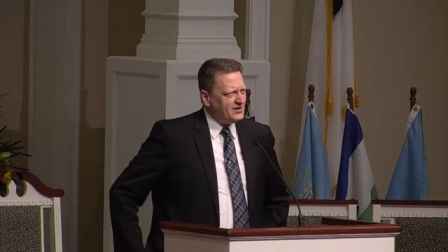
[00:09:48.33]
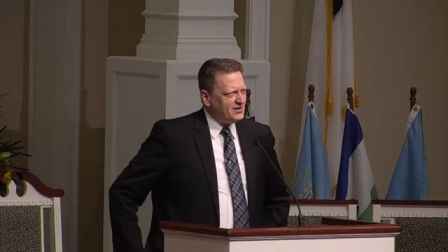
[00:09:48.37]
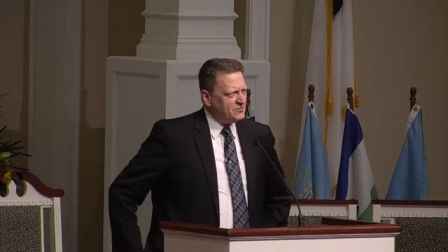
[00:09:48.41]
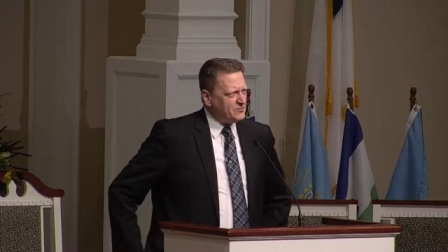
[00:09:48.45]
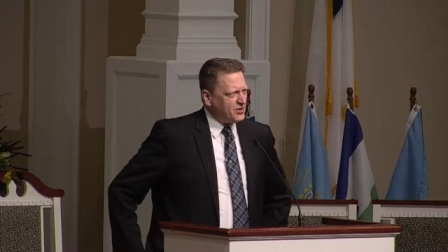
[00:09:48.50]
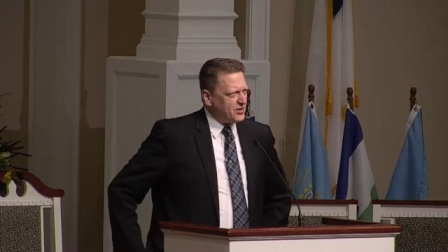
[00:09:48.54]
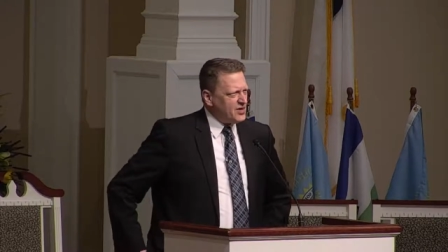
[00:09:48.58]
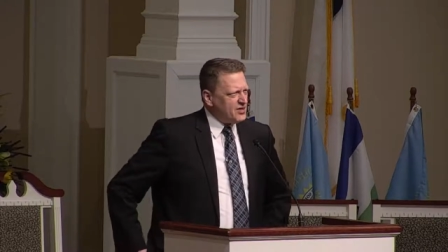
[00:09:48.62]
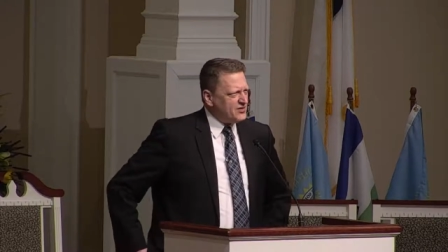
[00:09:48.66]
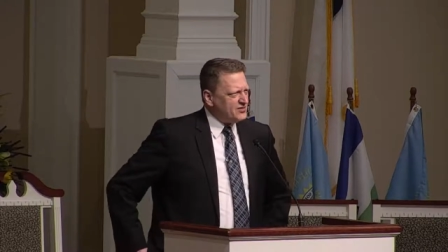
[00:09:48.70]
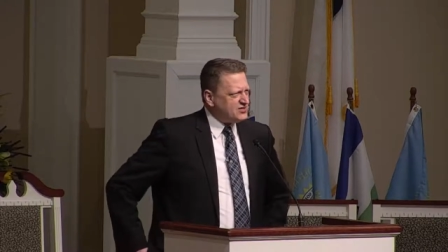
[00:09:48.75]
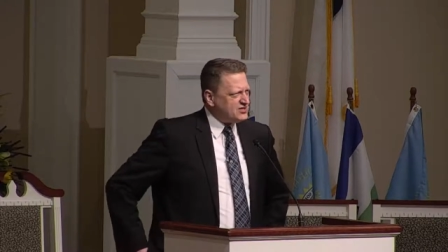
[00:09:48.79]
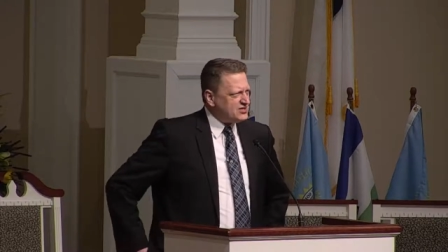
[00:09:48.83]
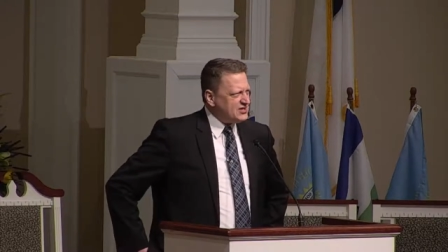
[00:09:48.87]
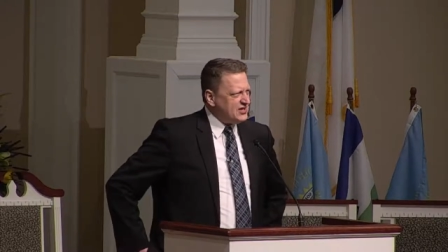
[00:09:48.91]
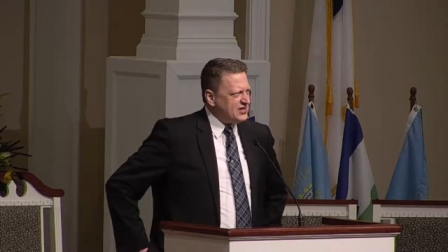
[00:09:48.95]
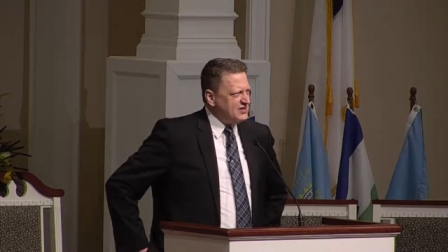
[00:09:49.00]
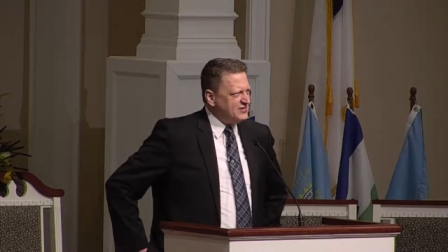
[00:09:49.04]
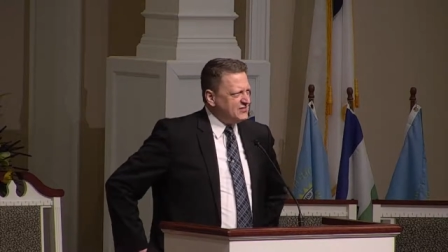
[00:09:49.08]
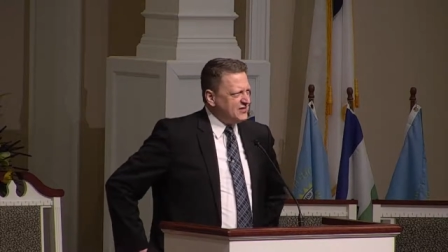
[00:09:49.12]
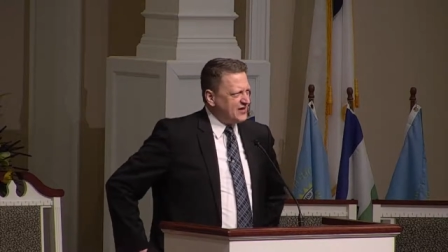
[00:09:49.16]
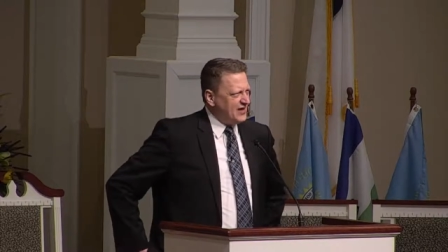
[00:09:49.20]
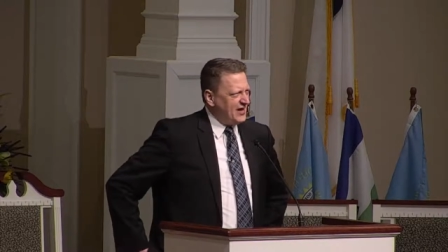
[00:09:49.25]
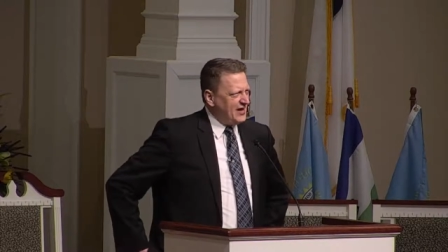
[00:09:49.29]
bird
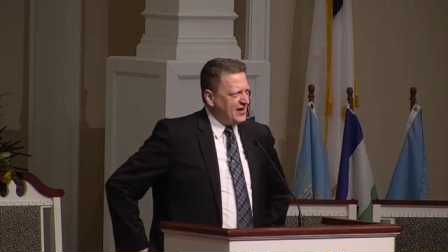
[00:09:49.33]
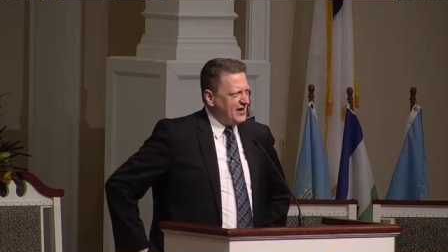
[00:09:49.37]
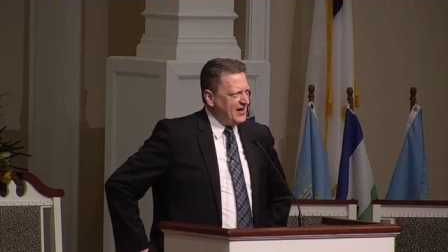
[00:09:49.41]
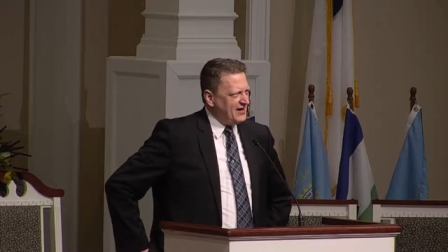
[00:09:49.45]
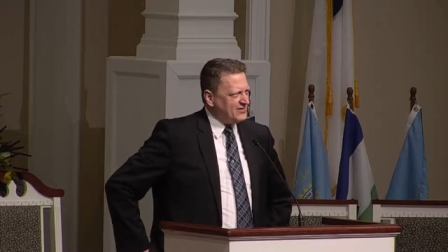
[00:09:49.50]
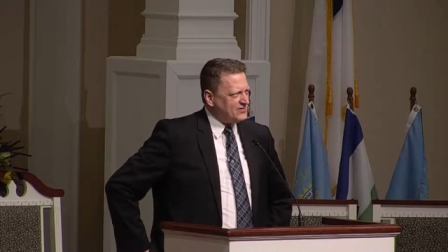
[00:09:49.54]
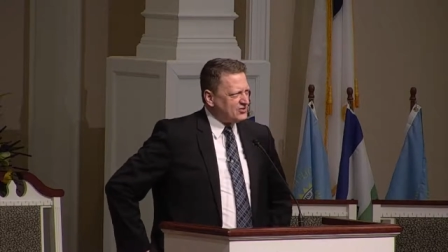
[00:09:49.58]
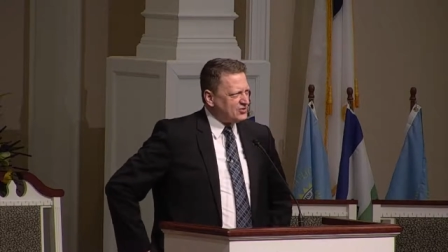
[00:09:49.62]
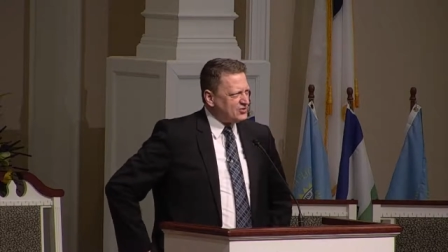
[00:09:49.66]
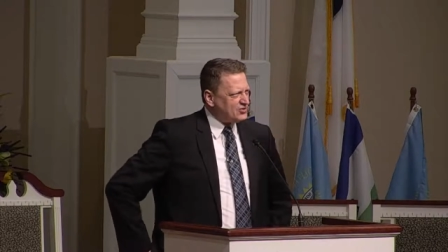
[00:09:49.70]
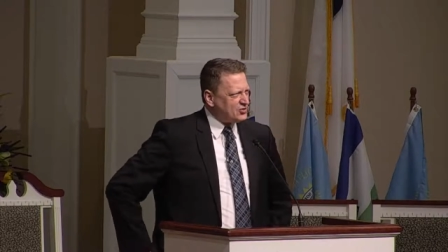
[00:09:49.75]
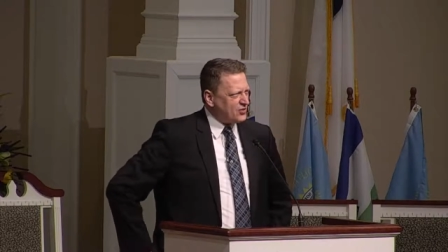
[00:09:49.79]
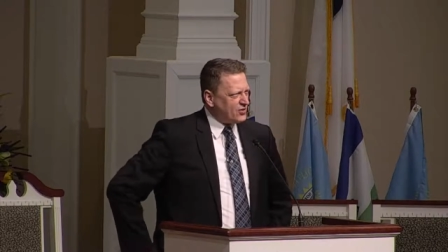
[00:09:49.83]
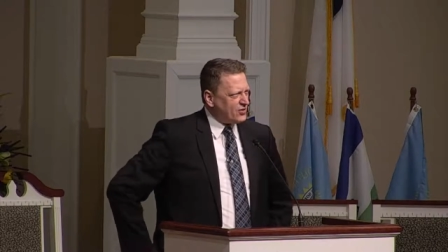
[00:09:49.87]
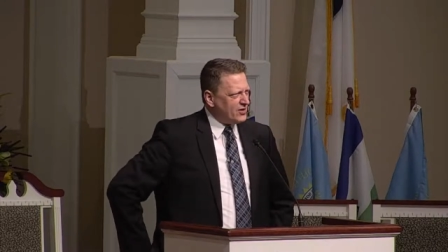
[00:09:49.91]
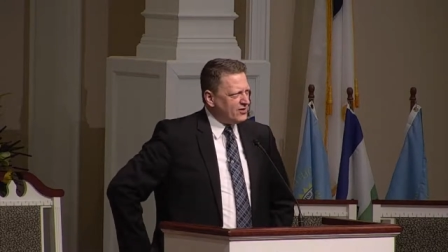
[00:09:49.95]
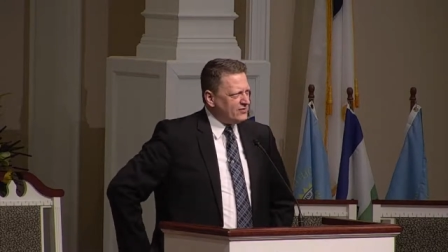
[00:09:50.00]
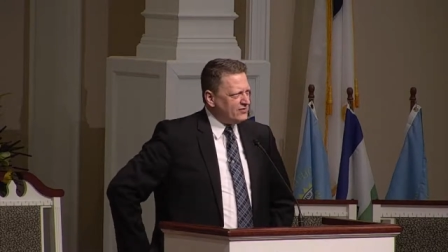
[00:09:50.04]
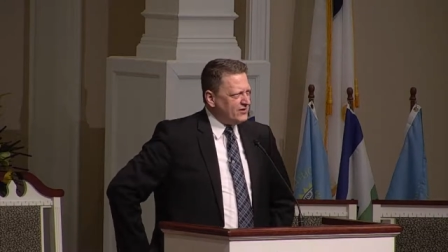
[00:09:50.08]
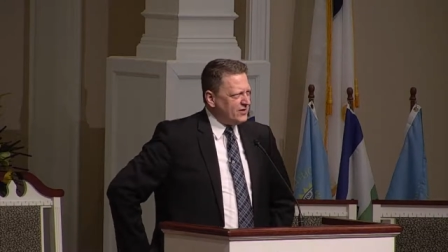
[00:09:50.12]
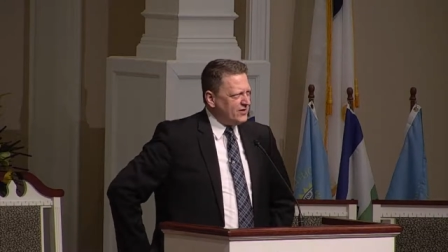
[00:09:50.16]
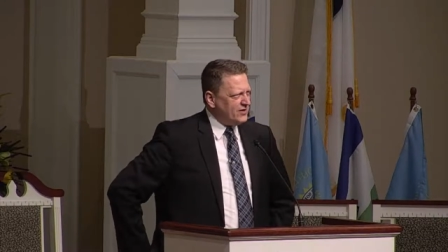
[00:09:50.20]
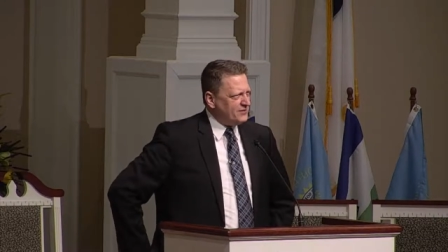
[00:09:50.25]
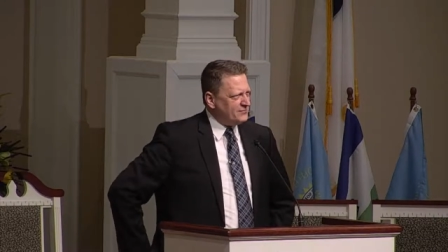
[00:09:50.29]
seed that I had
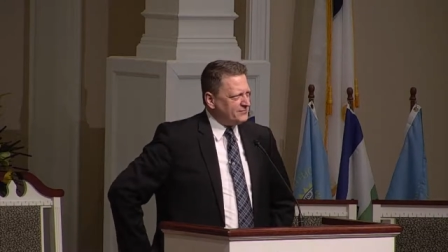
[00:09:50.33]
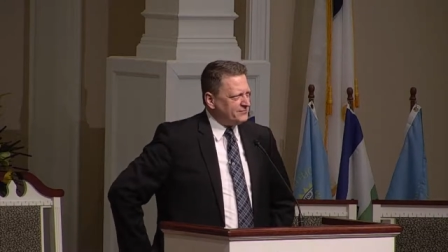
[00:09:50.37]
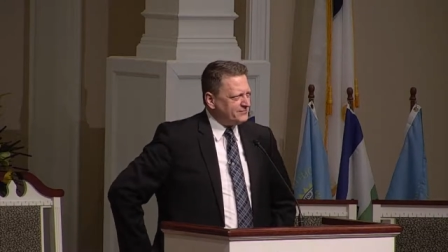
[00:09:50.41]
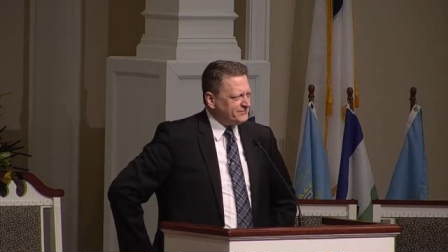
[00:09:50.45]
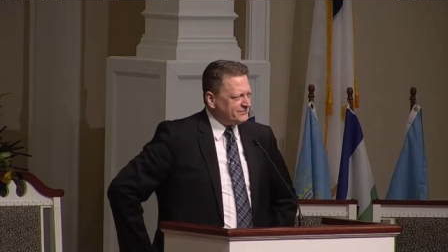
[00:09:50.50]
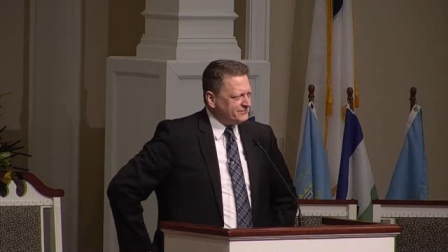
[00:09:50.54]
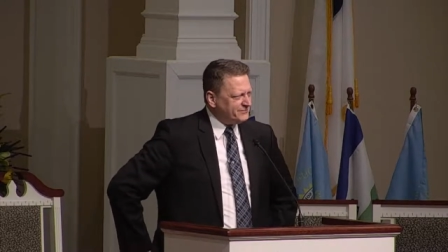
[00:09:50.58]
stored there.